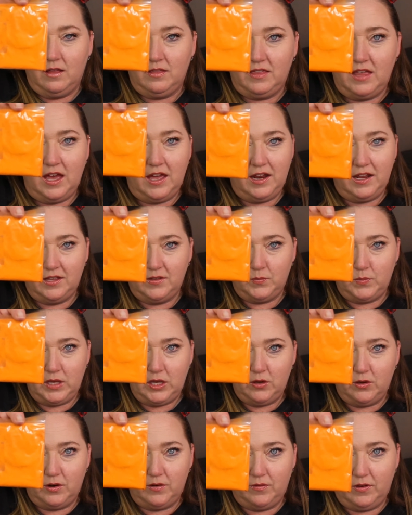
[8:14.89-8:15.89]
That is
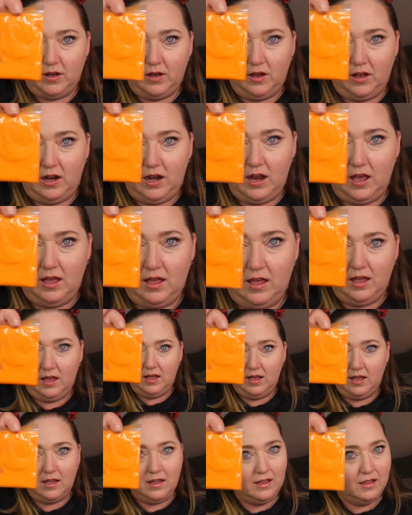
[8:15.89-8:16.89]

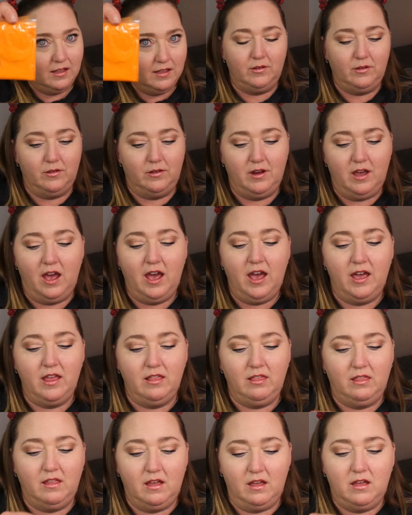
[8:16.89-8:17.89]
beautiful. Dude, I
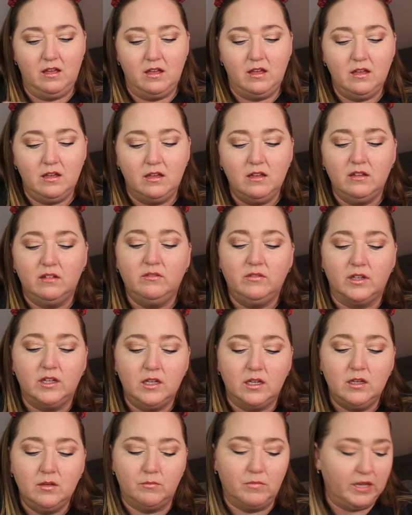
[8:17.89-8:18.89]
love
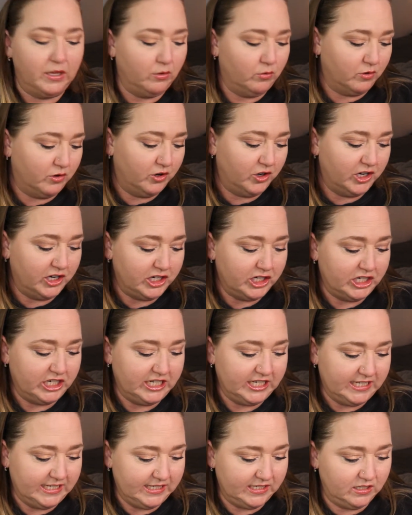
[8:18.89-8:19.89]
my
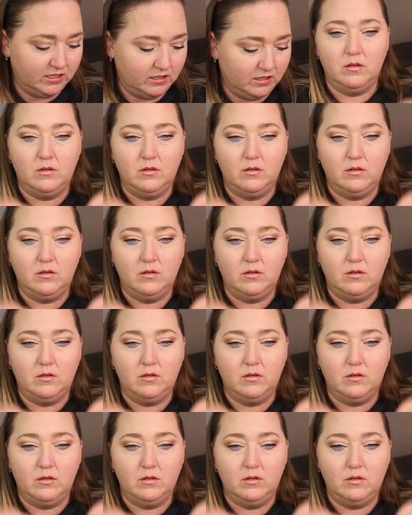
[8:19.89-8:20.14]
oranges.